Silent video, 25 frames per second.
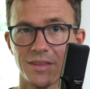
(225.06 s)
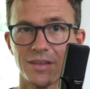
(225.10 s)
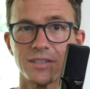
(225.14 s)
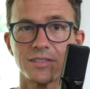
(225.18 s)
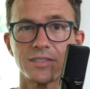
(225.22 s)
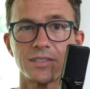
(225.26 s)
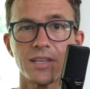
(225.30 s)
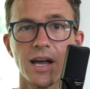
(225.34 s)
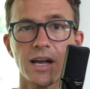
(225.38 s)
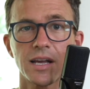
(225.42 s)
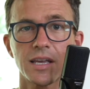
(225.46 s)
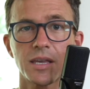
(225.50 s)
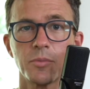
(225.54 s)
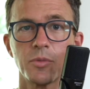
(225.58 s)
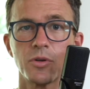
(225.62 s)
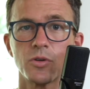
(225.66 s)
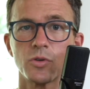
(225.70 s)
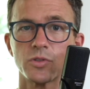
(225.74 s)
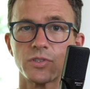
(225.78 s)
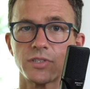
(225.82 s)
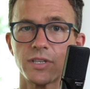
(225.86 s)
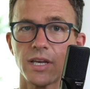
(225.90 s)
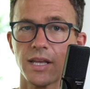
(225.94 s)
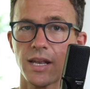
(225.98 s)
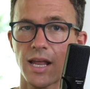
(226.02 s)
This document will
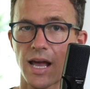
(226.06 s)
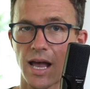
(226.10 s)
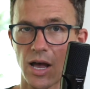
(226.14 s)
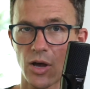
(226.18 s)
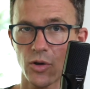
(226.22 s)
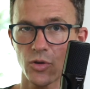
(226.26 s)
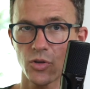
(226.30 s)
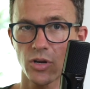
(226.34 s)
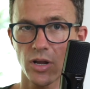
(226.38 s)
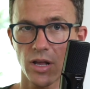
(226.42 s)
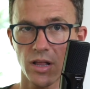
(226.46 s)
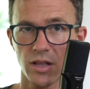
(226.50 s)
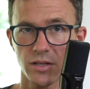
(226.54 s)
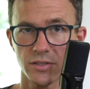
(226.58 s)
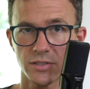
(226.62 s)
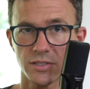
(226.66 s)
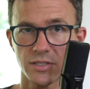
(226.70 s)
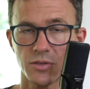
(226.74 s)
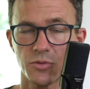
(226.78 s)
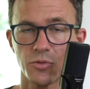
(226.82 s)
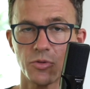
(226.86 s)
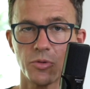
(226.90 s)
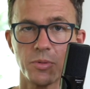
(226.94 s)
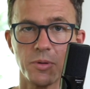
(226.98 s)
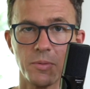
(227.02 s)
state how your
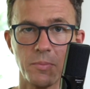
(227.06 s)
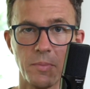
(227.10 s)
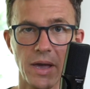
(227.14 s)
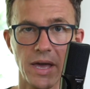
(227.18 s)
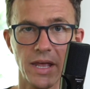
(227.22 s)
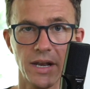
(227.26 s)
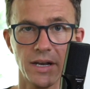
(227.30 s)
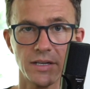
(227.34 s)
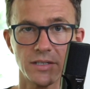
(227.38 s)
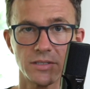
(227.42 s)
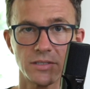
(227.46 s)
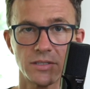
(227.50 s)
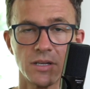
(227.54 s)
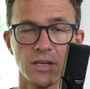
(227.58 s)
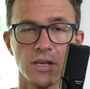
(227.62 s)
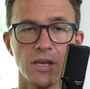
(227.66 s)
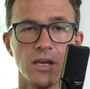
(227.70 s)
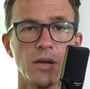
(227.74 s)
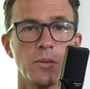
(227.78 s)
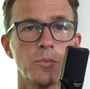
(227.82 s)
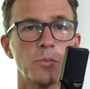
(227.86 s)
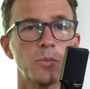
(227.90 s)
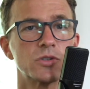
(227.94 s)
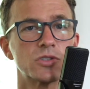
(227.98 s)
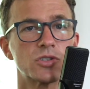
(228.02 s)
LLC will be managed.
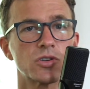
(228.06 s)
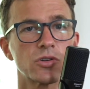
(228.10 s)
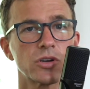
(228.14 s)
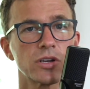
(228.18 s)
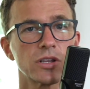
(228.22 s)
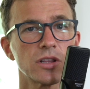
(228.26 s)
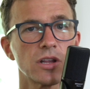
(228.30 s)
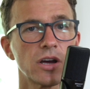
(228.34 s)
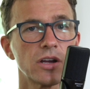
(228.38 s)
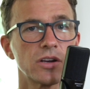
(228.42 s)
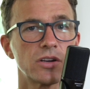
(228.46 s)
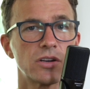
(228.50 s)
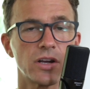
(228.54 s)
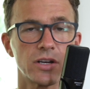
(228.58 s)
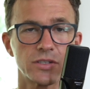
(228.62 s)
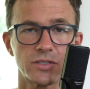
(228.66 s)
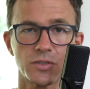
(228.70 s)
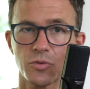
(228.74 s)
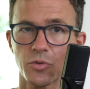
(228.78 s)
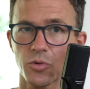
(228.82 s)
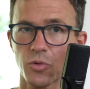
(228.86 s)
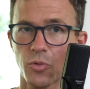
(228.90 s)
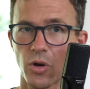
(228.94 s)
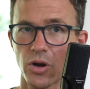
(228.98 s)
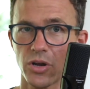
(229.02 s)
Missouri law
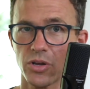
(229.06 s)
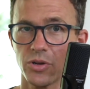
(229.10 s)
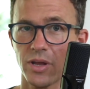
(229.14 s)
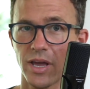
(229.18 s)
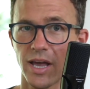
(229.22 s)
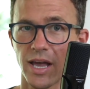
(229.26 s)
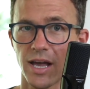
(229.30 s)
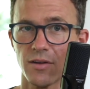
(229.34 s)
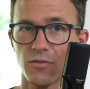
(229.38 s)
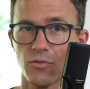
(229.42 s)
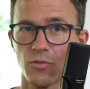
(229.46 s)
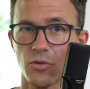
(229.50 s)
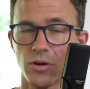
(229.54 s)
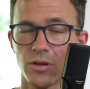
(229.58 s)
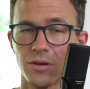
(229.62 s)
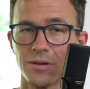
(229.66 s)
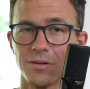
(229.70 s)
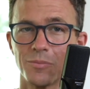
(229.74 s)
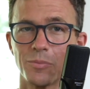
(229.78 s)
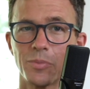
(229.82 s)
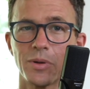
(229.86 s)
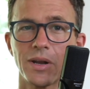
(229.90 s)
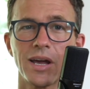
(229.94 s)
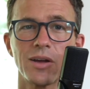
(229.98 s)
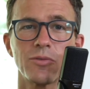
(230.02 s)
doesn't require you to have one,
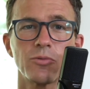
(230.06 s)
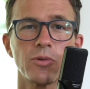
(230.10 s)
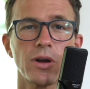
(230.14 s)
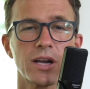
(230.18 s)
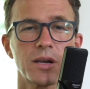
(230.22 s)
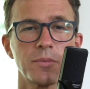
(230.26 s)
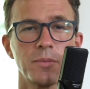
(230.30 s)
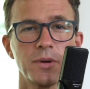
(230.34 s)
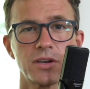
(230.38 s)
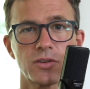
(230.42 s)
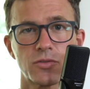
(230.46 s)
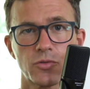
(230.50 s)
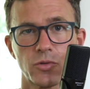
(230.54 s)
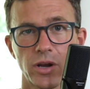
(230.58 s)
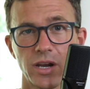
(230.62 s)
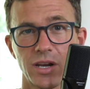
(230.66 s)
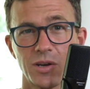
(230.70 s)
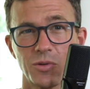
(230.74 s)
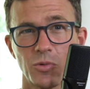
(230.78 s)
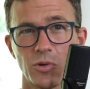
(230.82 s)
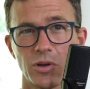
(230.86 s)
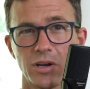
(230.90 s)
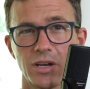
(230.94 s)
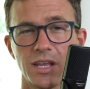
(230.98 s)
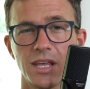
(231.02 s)
but I recommend
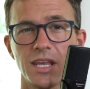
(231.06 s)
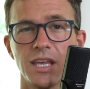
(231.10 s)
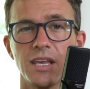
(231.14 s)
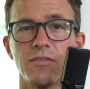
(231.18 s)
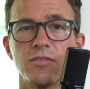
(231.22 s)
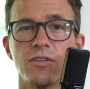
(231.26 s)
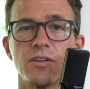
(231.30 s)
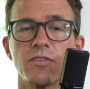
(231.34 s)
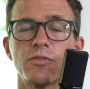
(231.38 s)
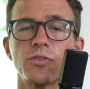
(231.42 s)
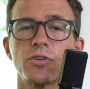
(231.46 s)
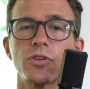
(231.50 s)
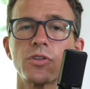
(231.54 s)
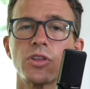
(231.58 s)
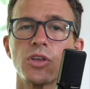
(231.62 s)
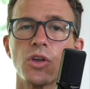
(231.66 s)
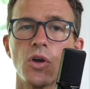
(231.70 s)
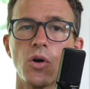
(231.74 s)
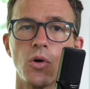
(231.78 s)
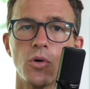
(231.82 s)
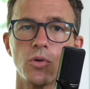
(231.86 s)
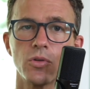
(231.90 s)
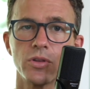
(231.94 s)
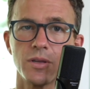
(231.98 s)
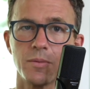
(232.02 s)
creating one even if you're the
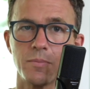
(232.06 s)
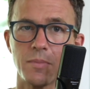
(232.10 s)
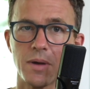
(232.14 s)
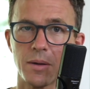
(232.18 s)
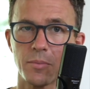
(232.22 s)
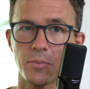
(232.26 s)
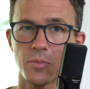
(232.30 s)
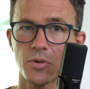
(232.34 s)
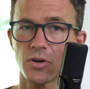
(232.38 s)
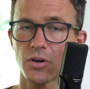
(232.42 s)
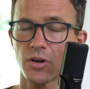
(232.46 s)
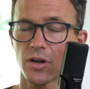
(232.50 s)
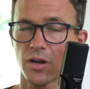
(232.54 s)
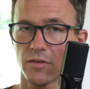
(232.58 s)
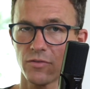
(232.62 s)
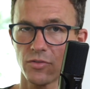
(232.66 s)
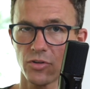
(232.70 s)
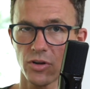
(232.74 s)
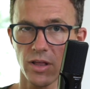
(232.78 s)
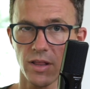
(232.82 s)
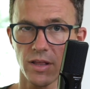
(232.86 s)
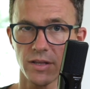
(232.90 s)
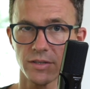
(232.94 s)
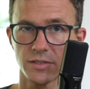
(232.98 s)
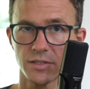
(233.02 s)
only member of
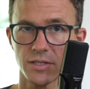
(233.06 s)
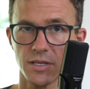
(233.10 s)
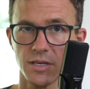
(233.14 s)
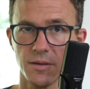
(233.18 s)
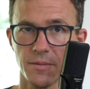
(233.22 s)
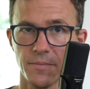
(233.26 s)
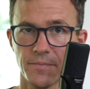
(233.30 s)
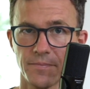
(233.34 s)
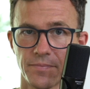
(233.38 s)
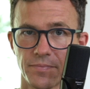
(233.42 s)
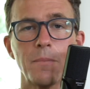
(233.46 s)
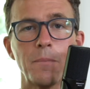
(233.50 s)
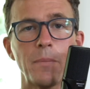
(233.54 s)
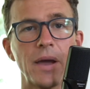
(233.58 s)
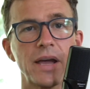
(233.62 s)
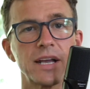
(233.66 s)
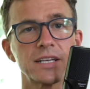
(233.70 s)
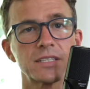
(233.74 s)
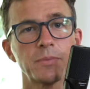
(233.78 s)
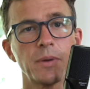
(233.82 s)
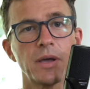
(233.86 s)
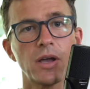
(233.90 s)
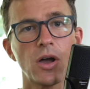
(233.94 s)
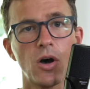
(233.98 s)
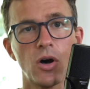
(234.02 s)
your LLC.
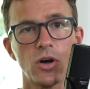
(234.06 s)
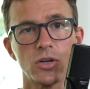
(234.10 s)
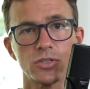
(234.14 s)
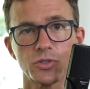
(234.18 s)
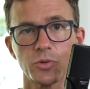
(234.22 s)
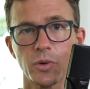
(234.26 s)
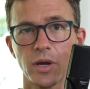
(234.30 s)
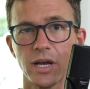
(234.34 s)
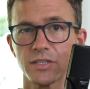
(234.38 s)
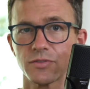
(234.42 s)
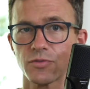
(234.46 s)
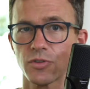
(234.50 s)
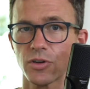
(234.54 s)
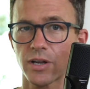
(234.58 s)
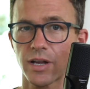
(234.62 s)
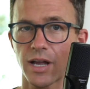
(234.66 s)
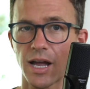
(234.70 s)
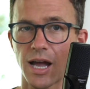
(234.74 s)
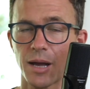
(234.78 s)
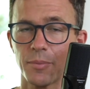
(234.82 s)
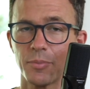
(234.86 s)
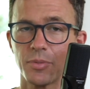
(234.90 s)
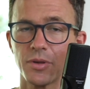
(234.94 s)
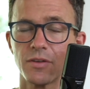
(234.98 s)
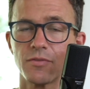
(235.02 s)
Banks may also ask for a
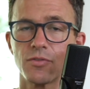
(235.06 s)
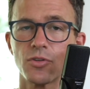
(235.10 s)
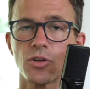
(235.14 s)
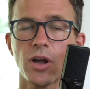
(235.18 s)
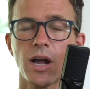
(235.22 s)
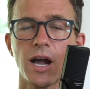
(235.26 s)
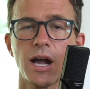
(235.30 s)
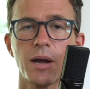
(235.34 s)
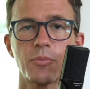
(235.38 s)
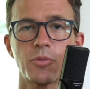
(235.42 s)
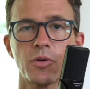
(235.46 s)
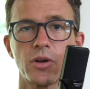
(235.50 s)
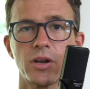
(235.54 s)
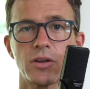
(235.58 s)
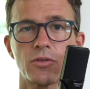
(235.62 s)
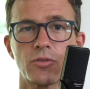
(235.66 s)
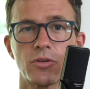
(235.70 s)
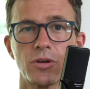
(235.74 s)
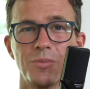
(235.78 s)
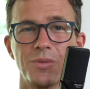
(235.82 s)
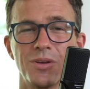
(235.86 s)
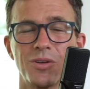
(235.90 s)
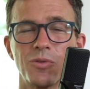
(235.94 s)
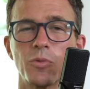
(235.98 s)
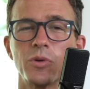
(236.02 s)
copy of your operating
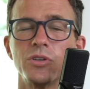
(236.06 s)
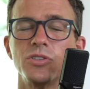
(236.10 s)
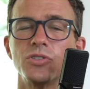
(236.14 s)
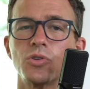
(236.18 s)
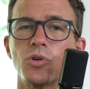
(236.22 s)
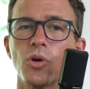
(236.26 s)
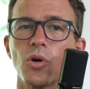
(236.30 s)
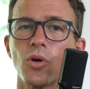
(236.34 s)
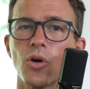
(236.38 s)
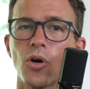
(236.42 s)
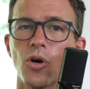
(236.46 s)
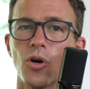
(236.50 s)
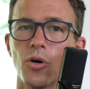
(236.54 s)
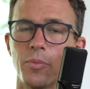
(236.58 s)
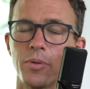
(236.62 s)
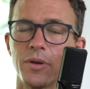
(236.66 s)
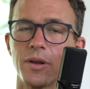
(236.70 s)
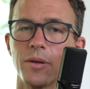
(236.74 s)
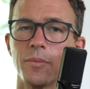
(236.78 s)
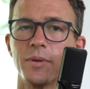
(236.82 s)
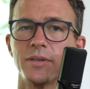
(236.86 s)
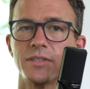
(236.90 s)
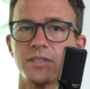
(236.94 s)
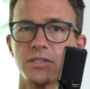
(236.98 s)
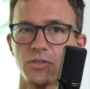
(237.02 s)
agreement when you go to open
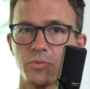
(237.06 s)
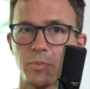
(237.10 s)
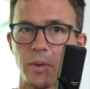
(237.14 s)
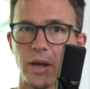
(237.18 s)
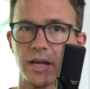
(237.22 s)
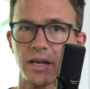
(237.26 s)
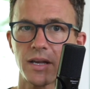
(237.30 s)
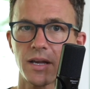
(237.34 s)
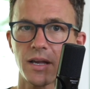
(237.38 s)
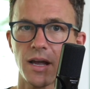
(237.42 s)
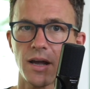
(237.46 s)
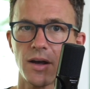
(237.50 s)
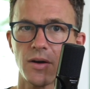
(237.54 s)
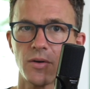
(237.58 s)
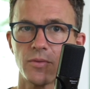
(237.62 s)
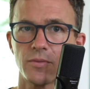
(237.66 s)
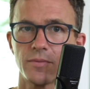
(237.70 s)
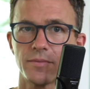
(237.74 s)
a business bank account.